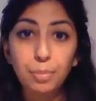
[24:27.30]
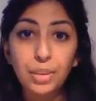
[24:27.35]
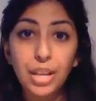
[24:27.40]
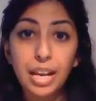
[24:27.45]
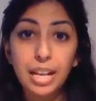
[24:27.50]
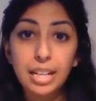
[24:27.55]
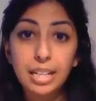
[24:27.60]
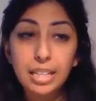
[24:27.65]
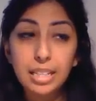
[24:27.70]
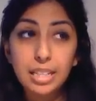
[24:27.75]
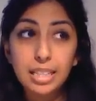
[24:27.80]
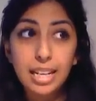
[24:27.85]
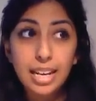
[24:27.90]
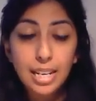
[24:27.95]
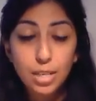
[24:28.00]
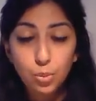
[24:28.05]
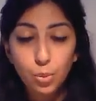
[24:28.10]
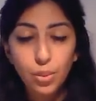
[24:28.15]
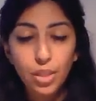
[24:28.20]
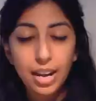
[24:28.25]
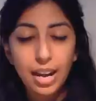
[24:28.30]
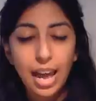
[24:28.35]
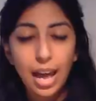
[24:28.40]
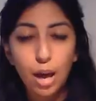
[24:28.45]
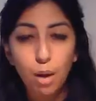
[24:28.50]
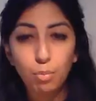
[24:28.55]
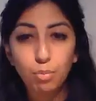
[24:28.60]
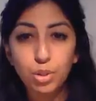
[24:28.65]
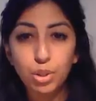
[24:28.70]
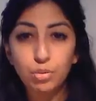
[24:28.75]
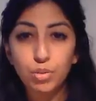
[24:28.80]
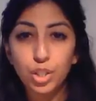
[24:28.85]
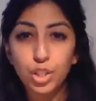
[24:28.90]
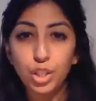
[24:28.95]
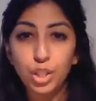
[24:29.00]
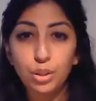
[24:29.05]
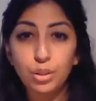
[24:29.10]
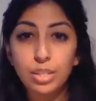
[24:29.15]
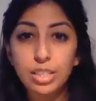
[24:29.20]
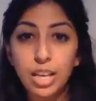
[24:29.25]
then this will then help to
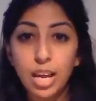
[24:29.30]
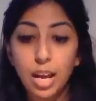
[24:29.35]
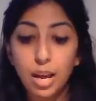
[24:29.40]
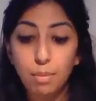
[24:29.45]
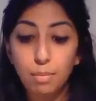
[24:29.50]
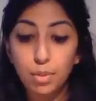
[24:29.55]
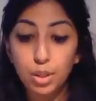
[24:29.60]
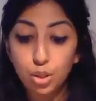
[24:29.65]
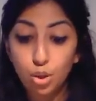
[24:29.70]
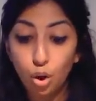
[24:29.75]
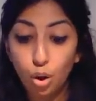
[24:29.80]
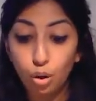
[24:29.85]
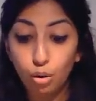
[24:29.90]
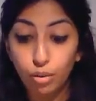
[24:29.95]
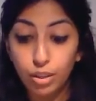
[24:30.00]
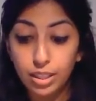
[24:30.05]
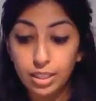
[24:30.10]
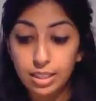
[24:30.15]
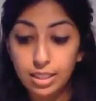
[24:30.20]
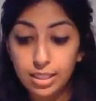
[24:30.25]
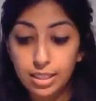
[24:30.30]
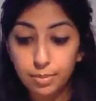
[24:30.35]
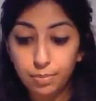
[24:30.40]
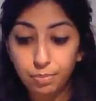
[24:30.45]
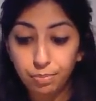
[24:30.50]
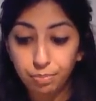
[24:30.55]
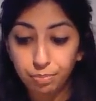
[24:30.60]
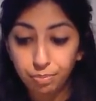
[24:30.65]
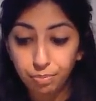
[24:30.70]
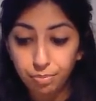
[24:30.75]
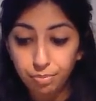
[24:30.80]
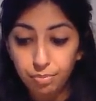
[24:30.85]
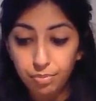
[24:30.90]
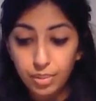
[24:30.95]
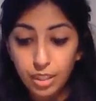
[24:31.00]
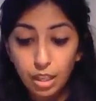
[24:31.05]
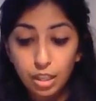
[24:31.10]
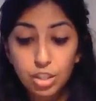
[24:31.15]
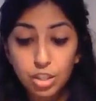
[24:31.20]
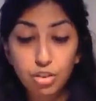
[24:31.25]
reduce um, tolerance
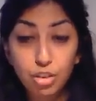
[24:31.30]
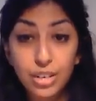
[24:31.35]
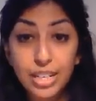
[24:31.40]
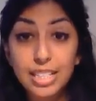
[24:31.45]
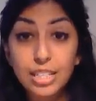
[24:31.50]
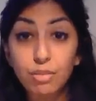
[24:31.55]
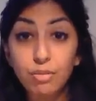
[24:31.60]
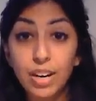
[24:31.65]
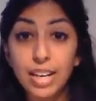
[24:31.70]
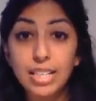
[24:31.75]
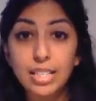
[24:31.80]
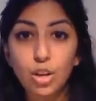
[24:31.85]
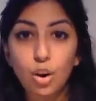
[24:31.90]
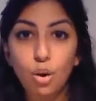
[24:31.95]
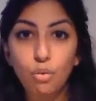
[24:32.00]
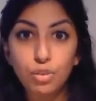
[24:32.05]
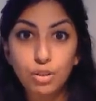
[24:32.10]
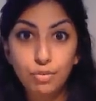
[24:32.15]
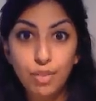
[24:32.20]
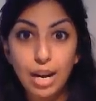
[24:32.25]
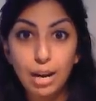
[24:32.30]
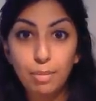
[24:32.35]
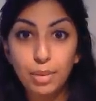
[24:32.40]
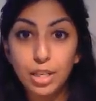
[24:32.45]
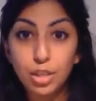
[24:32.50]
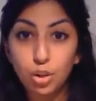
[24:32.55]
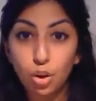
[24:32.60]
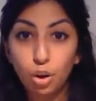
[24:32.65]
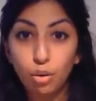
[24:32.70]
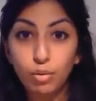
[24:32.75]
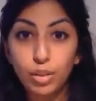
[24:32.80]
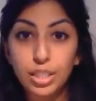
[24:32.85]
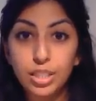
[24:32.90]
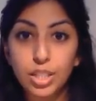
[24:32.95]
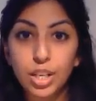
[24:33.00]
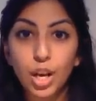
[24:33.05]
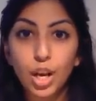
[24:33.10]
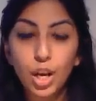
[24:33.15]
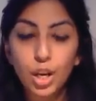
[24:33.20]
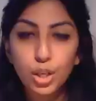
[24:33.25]
decrease the risk of developing
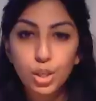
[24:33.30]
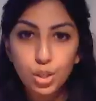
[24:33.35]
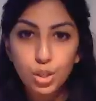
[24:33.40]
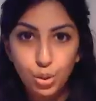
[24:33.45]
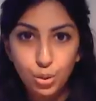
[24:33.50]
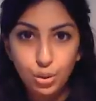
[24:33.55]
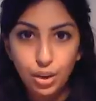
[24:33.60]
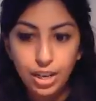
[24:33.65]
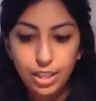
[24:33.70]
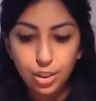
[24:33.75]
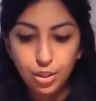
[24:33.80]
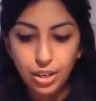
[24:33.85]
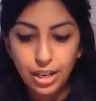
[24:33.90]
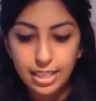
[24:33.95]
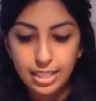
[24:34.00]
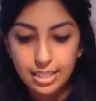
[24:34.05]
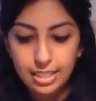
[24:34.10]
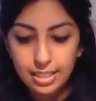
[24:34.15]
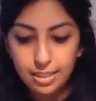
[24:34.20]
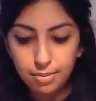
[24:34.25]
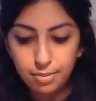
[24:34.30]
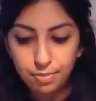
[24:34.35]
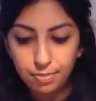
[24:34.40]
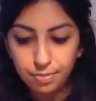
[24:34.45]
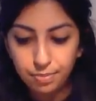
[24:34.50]
tolerance to nitrates